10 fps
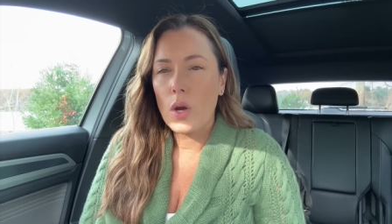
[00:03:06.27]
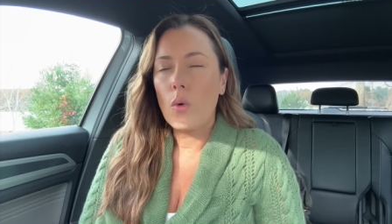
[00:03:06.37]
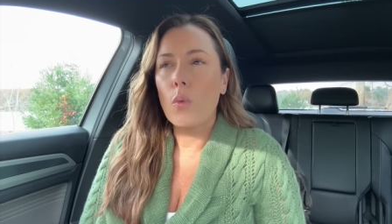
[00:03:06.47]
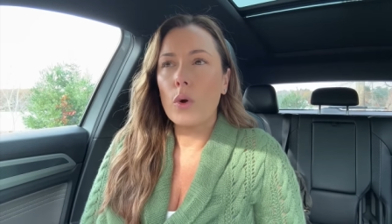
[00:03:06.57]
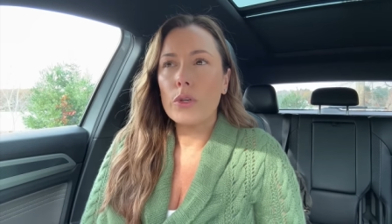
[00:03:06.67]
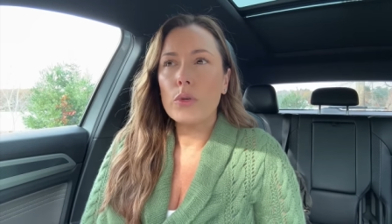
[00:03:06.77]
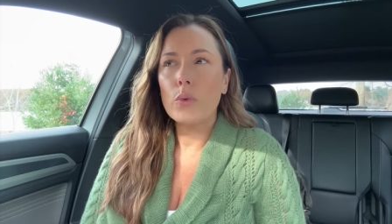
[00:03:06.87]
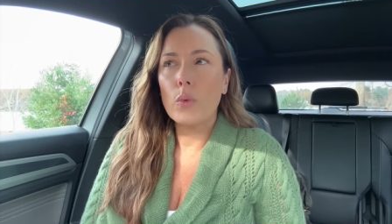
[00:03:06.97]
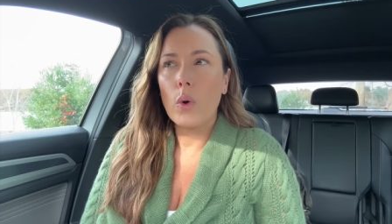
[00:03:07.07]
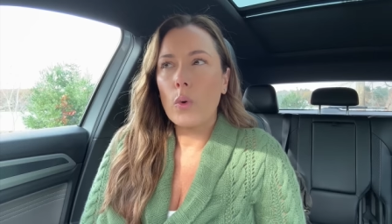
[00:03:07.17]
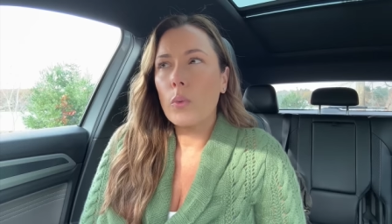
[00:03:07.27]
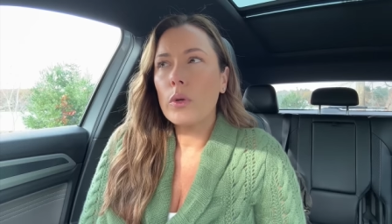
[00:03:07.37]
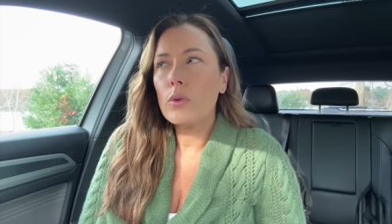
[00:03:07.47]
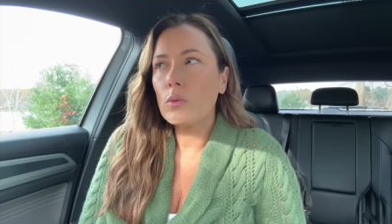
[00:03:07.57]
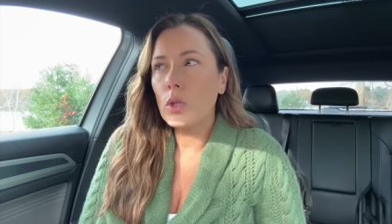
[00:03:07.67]
were you or were
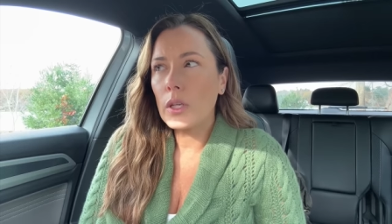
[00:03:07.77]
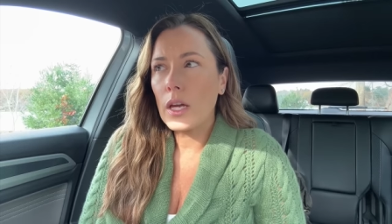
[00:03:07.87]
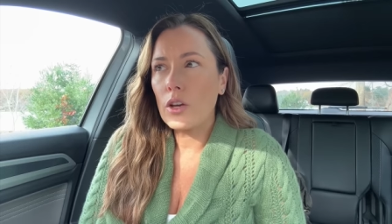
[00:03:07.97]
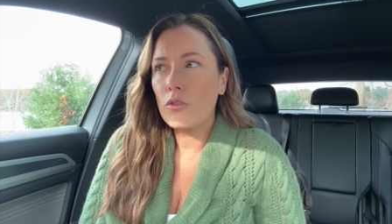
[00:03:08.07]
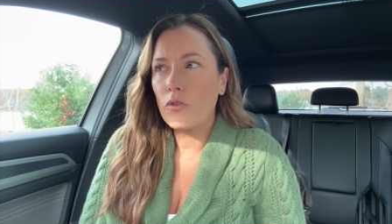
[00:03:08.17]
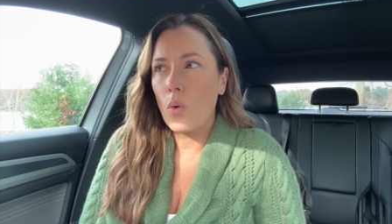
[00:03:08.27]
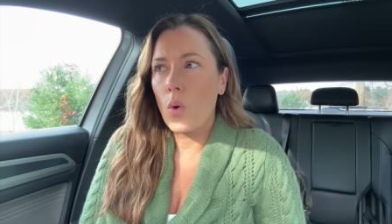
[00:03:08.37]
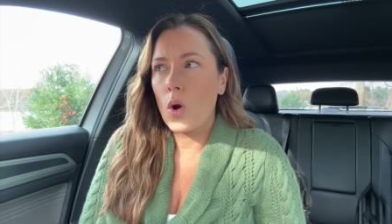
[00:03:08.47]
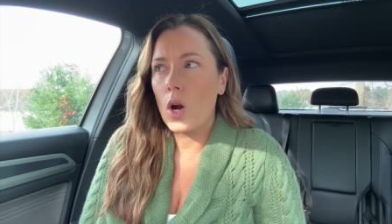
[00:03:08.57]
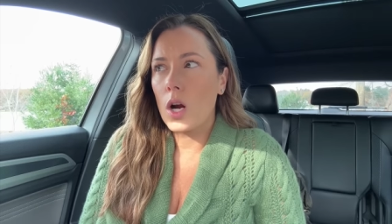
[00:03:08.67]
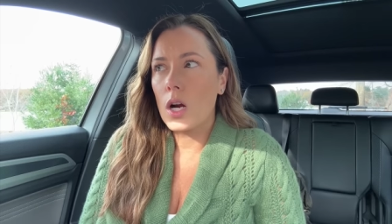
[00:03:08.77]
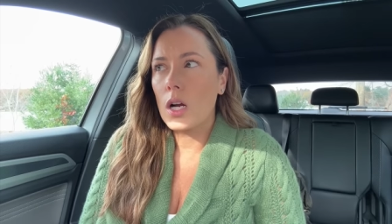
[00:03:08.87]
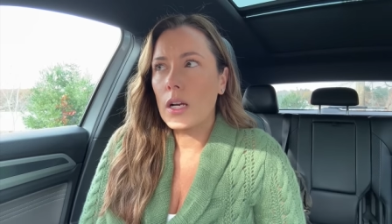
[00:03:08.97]
you looking for